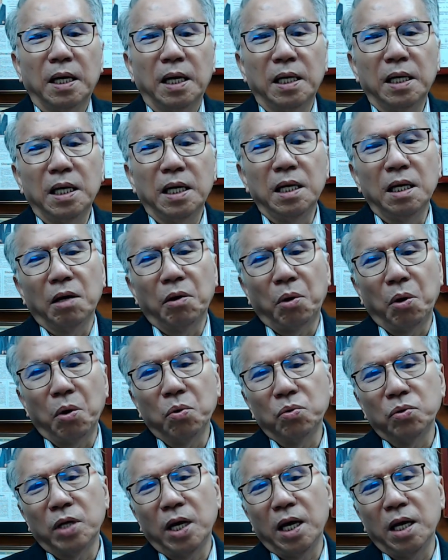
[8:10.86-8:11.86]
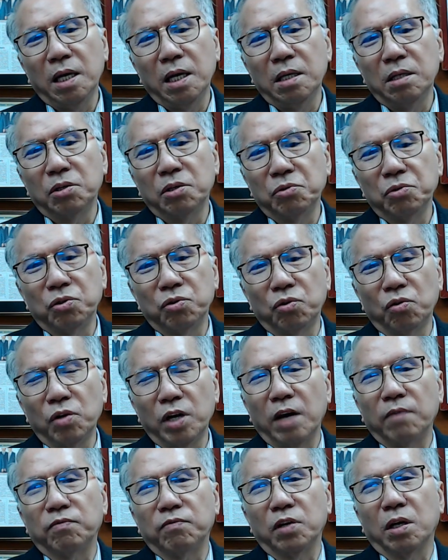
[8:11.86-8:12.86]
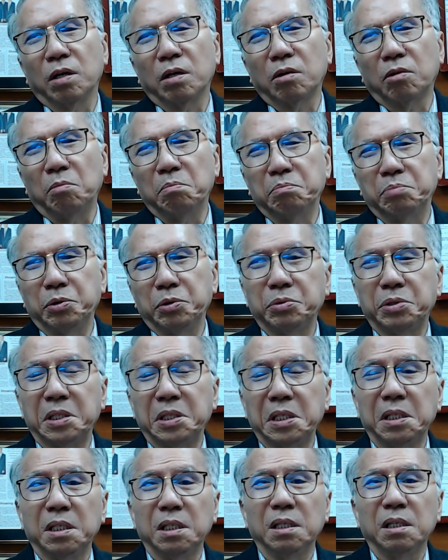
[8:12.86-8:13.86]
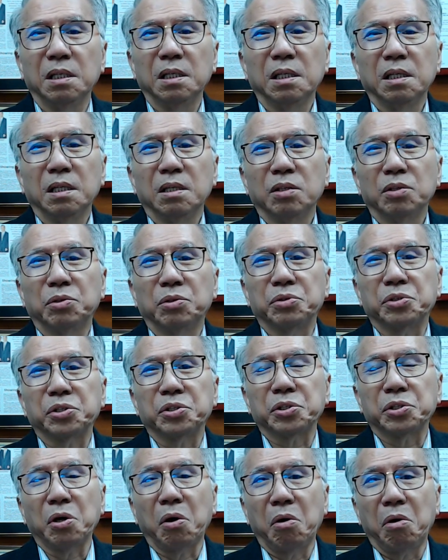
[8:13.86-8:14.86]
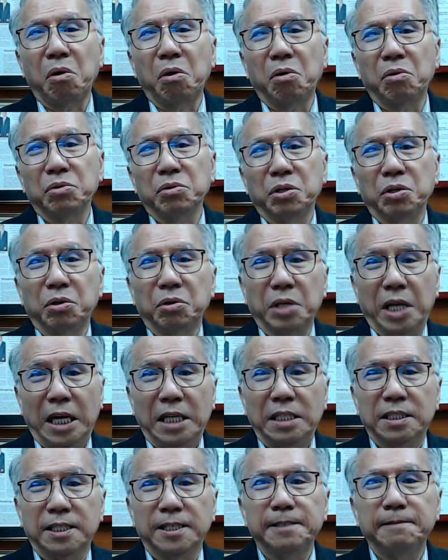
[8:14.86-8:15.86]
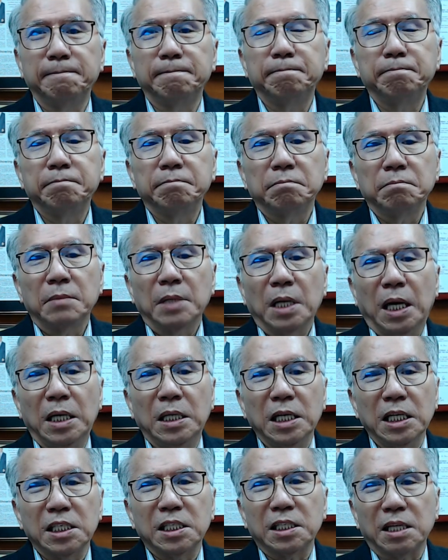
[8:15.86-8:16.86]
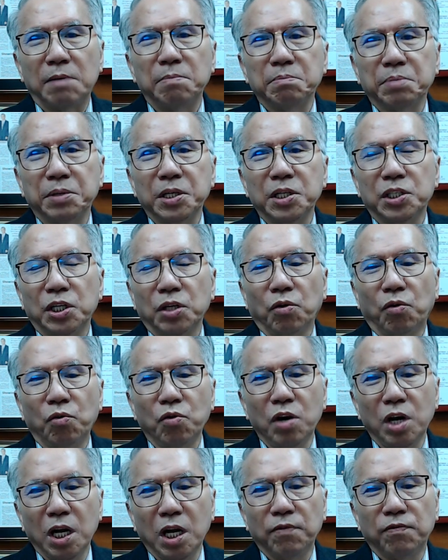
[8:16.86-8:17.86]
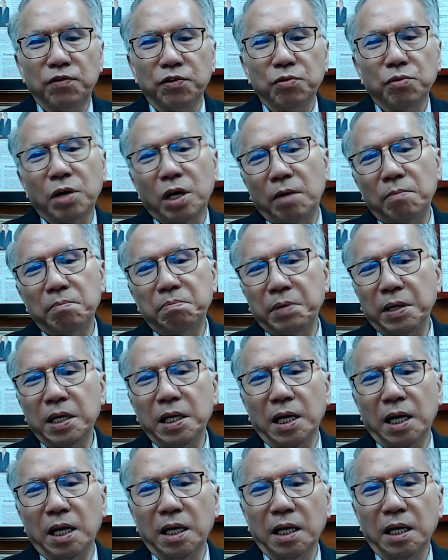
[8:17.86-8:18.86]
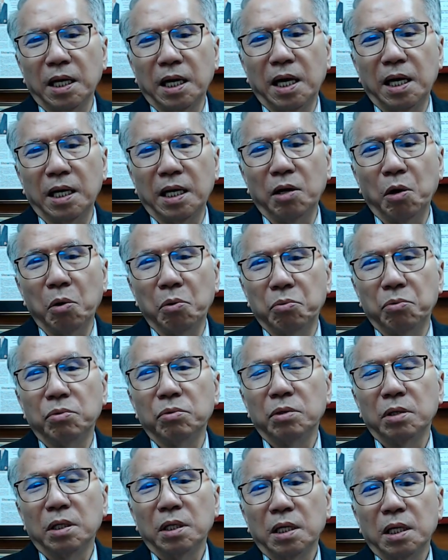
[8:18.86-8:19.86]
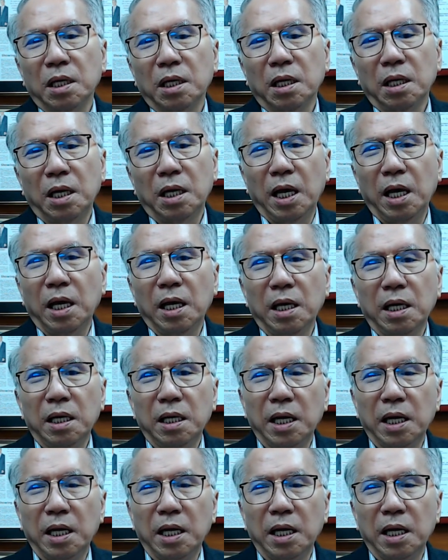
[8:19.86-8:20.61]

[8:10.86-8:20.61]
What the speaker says: And in the old day, you know, you don't have the computer to store your data. And this company is the only few company I know. They